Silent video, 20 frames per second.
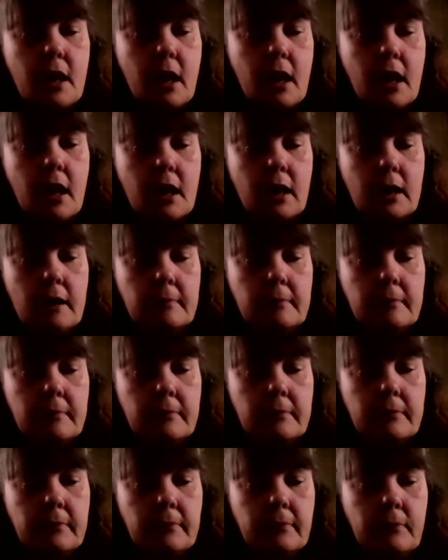
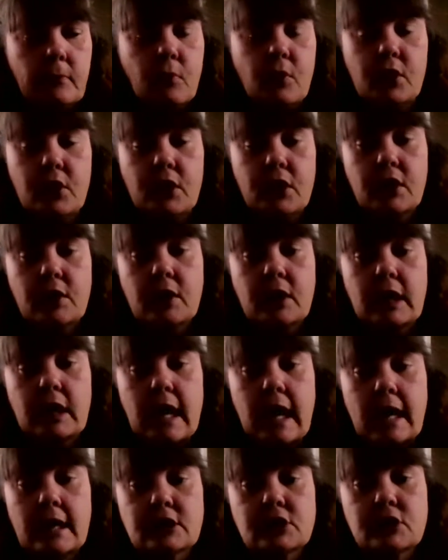We're going to
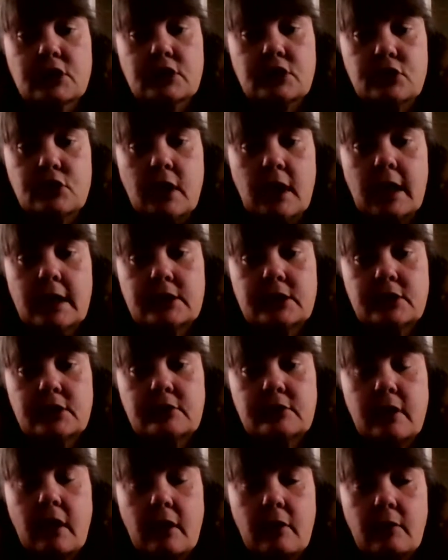actually try
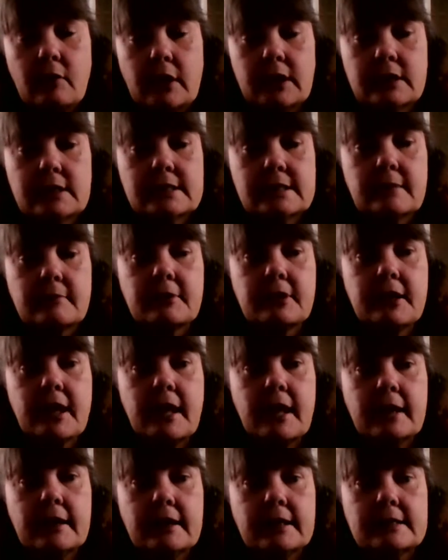to go into some of
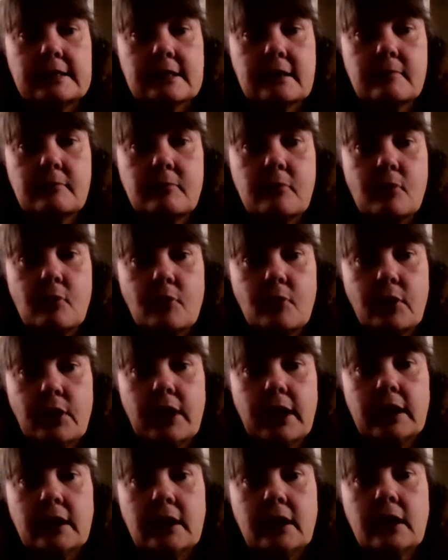that at some
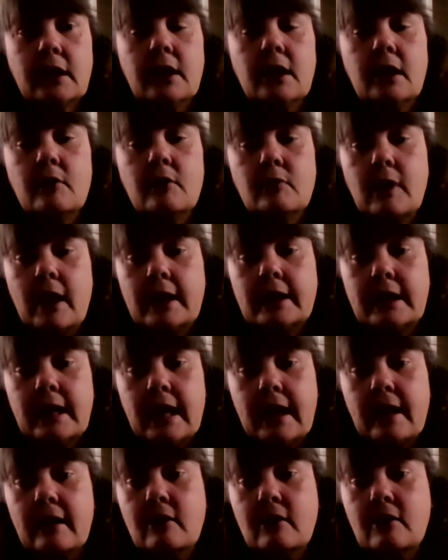point. Right
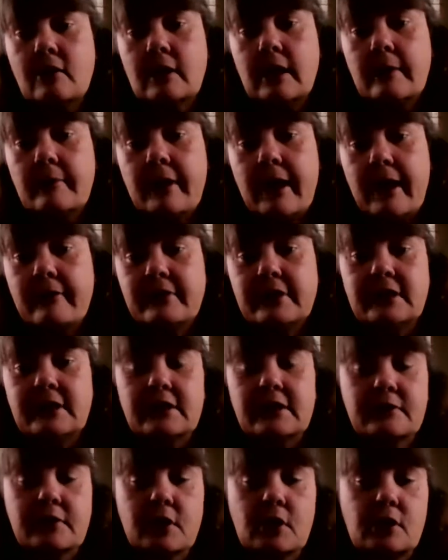now, I'm having
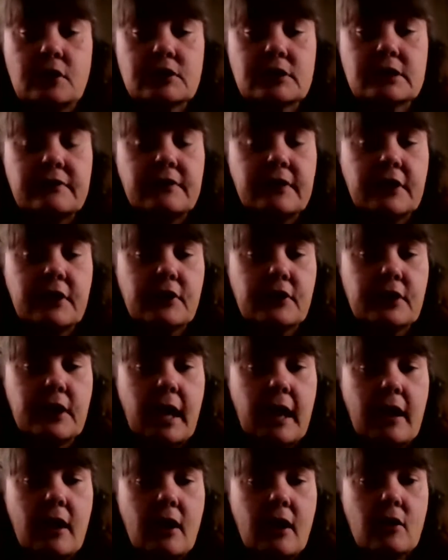difficulty
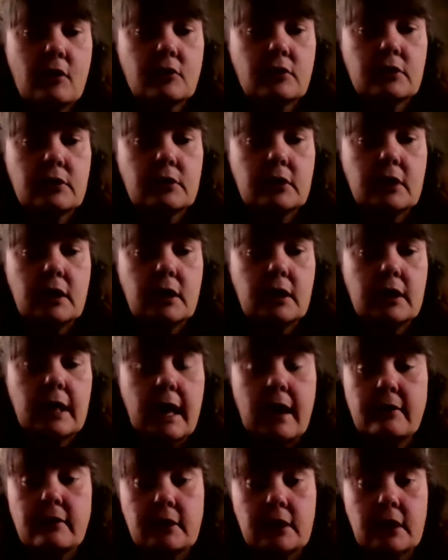figuring out
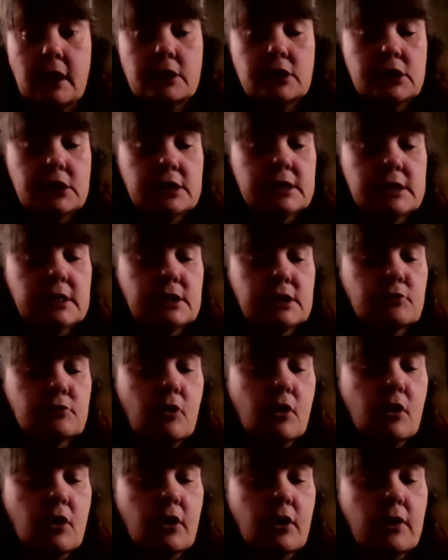how the logistics
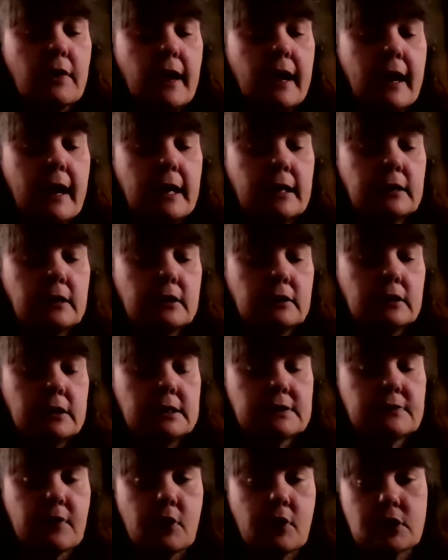work on that
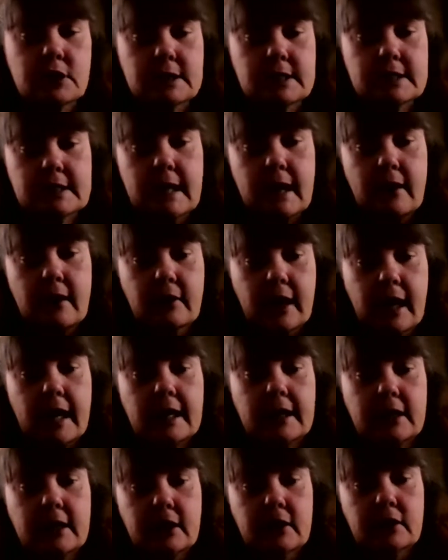as far as how
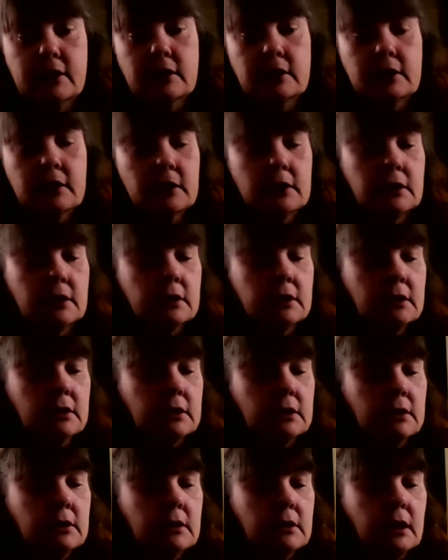Canada,
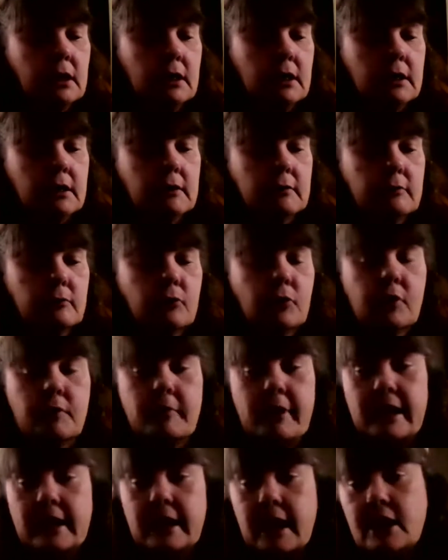
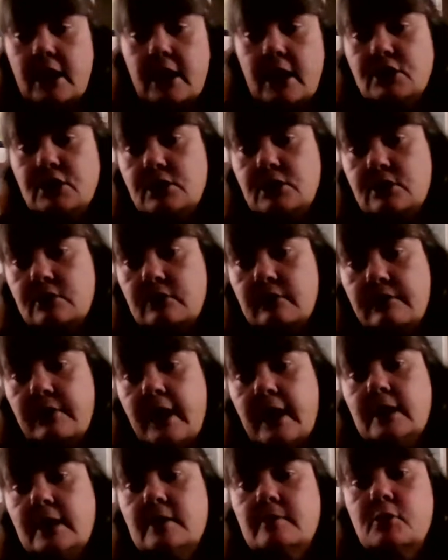what medications are
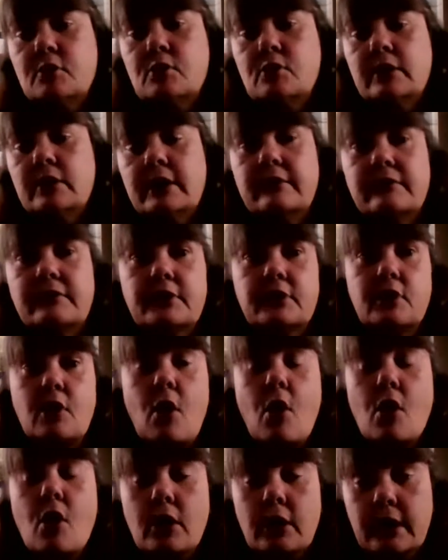available, if there
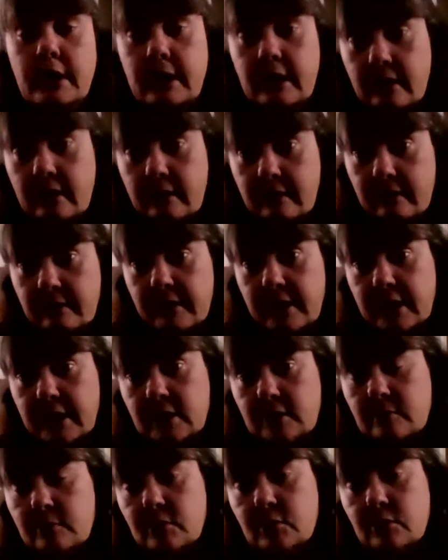are any
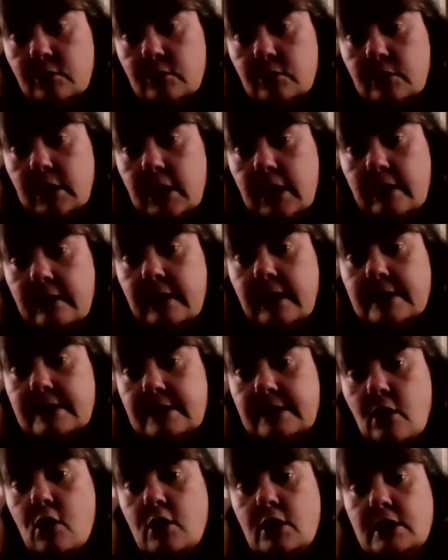available. And that's
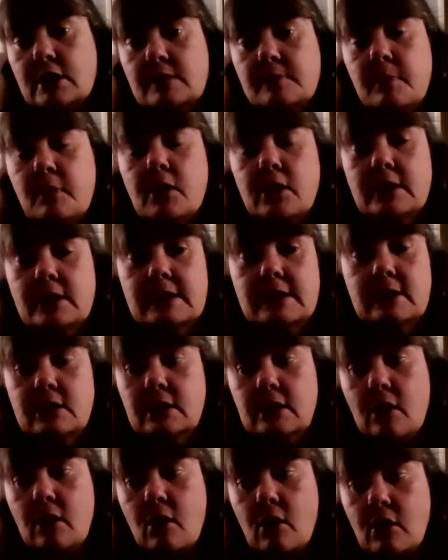the hardest part
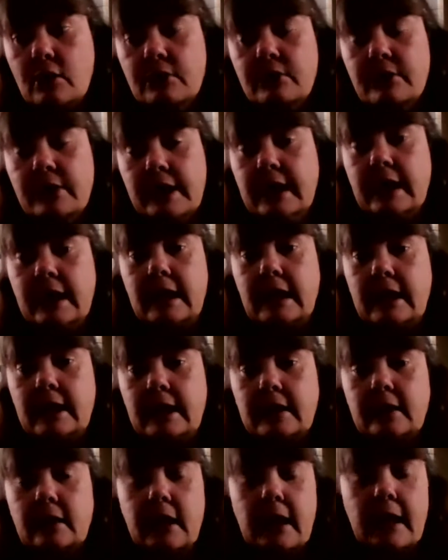is, are there any
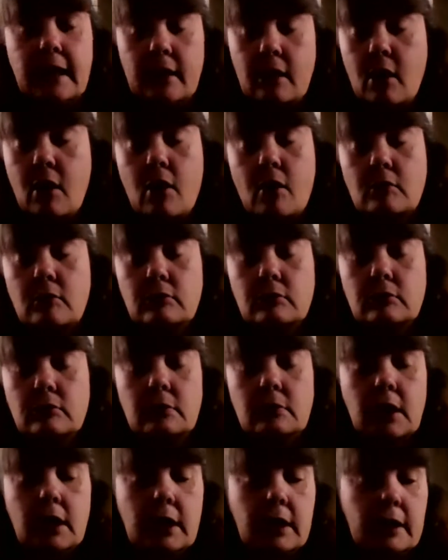at all?
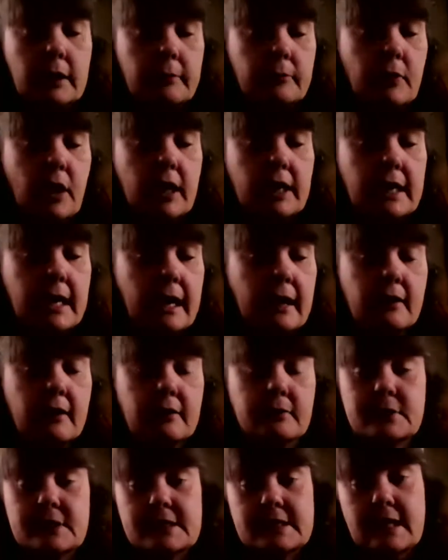Right now,
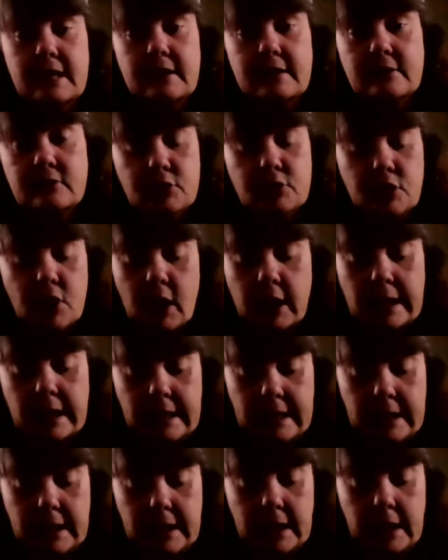I would say there's not
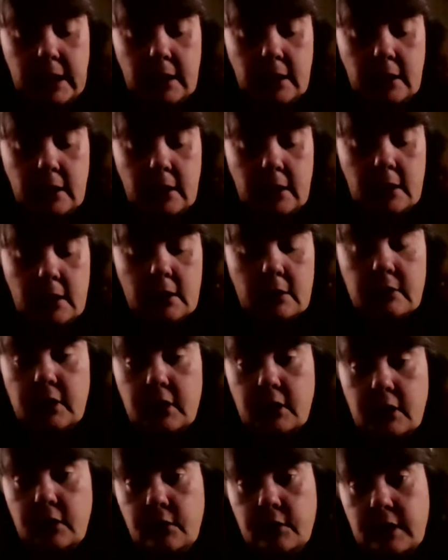any
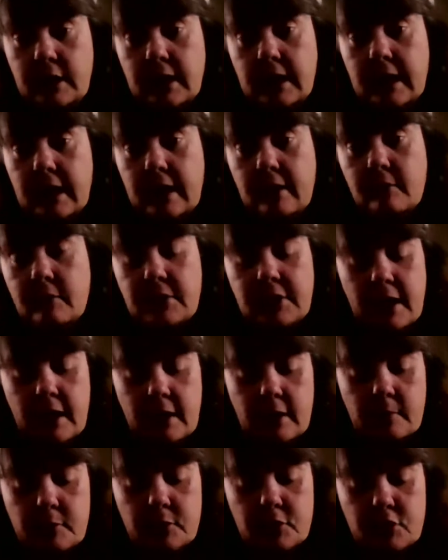that you can get
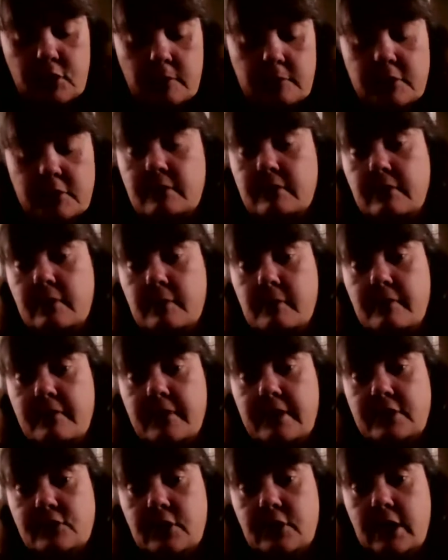without a prescription from a
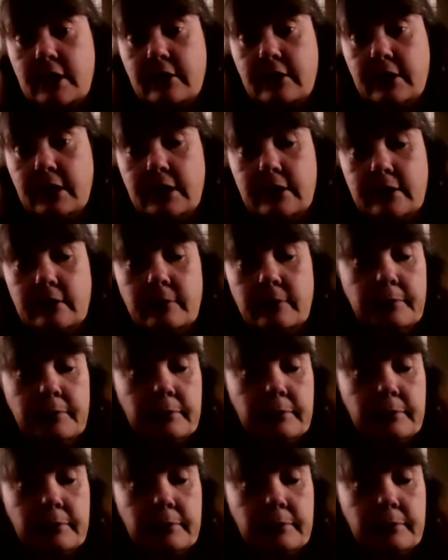veterinarian.